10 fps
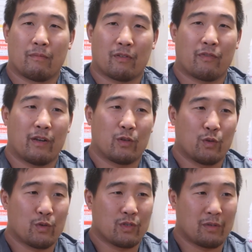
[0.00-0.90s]
my friend
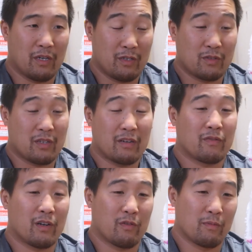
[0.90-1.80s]
he's done
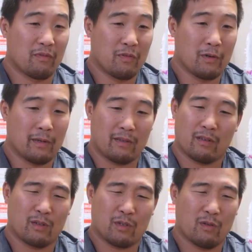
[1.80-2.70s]
FIFO before, he
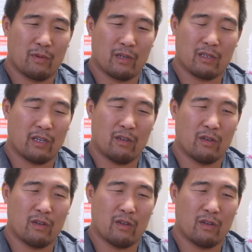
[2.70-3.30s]
told me, he was like,